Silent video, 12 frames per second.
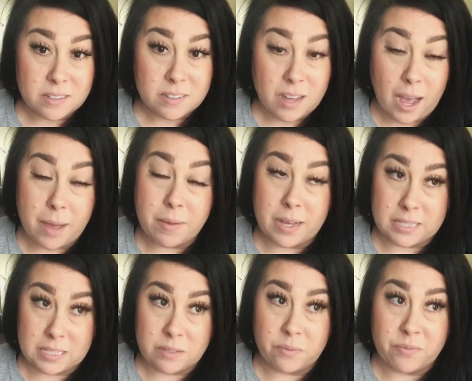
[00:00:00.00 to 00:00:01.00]

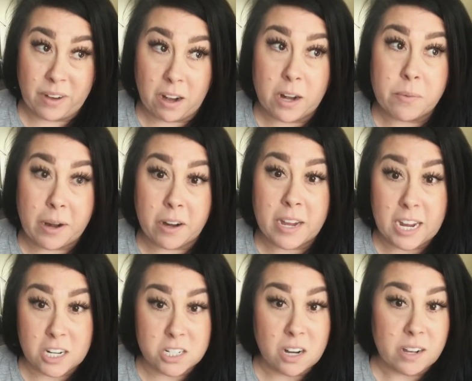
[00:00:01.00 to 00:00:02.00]
It's very rare
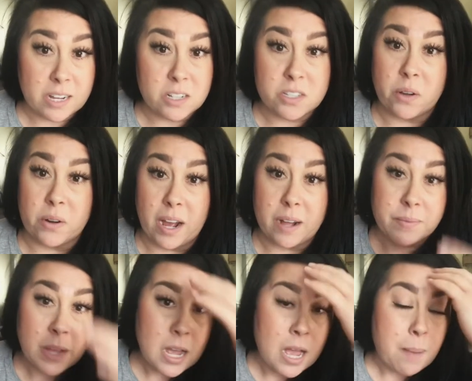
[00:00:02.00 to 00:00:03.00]
occasion I'll get a soda,
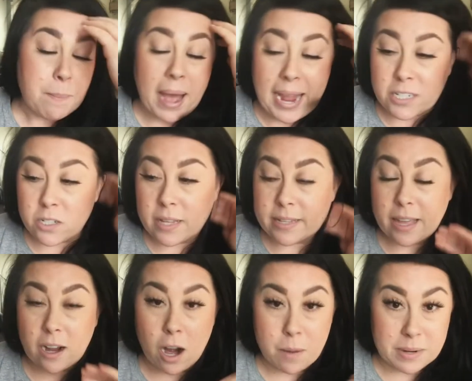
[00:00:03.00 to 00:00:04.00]
but I do like that
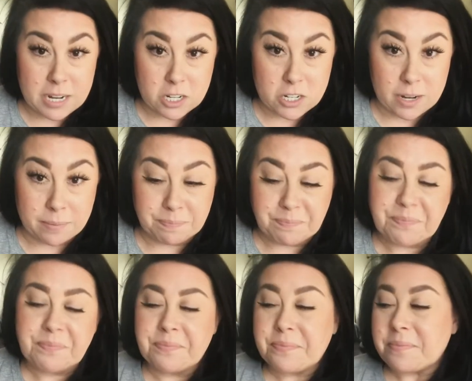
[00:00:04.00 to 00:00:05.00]
carbonation.
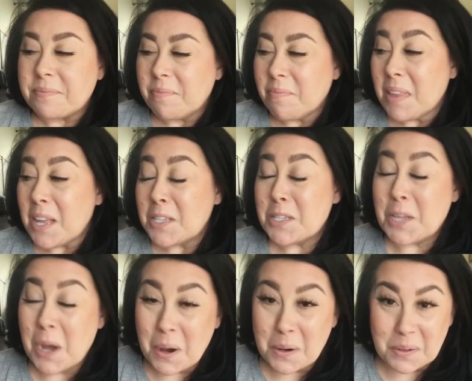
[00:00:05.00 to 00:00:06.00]

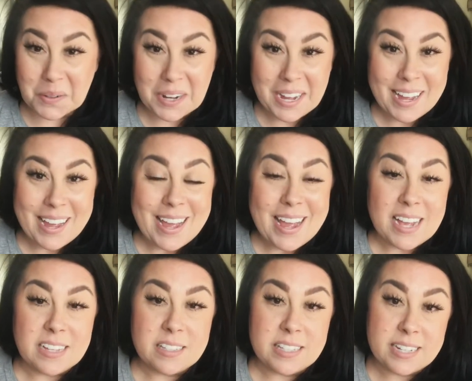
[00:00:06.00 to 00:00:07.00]
So
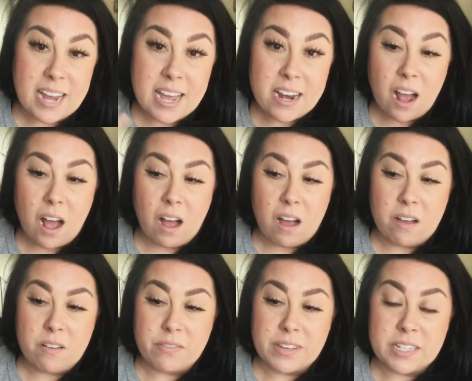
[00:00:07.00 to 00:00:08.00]
instead
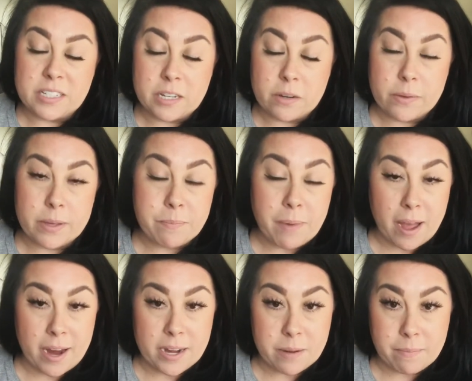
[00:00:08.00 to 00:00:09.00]
of continuing
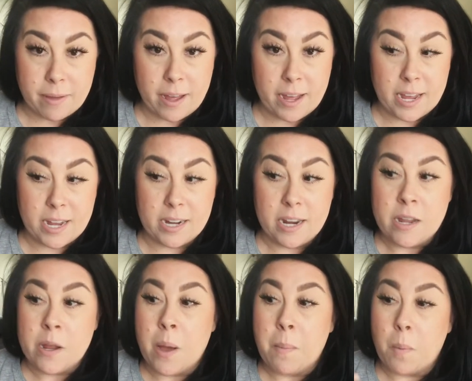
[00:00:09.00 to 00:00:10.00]
buying
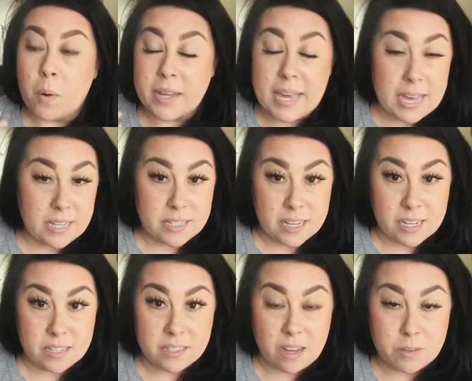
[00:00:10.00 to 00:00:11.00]
more
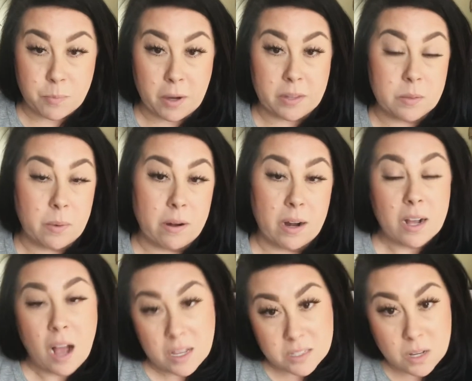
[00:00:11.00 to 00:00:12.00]
cases of sparkling water at
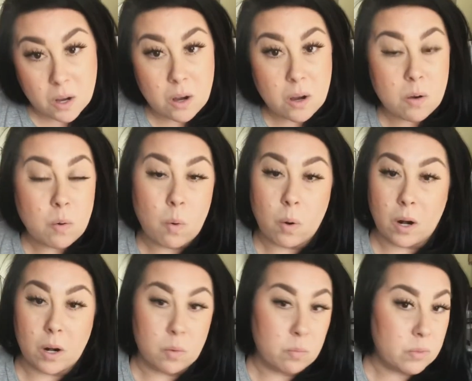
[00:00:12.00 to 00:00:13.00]
Costco
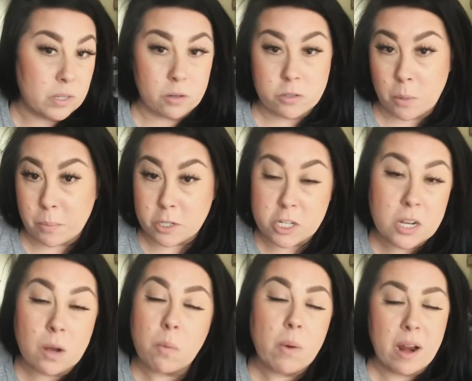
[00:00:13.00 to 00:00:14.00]
or, you know, Topo
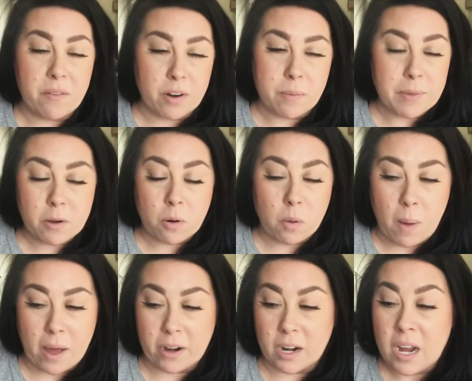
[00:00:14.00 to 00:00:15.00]
Chico, whatever, mineral
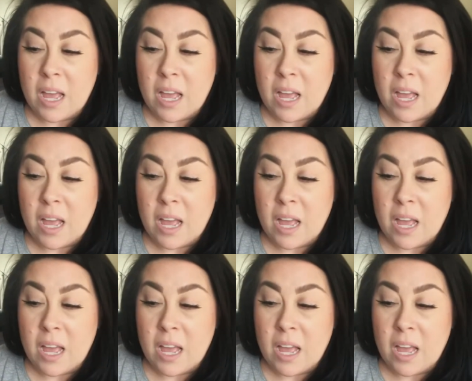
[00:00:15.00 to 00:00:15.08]
water,